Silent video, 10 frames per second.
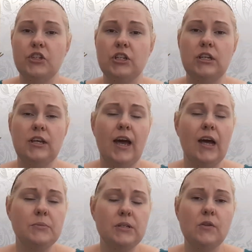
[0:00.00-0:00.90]
She
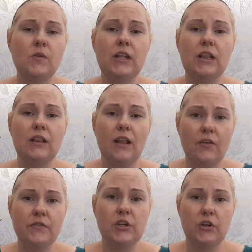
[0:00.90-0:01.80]
absolutely
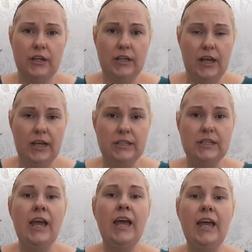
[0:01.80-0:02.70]
loves her
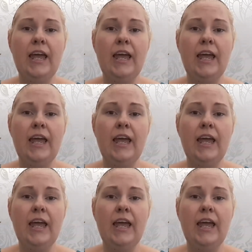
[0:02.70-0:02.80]
Ignite.